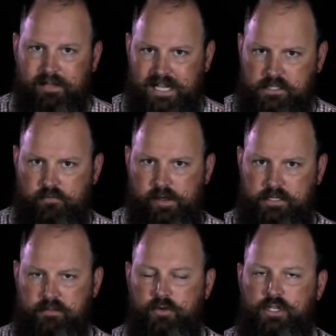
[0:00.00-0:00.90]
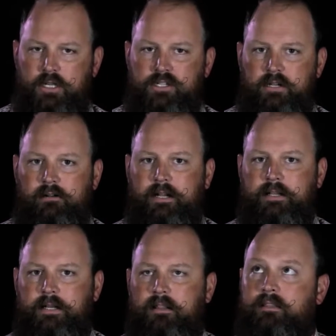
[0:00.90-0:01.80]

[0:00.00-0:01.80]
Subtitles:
massive amounts of machine-generated data.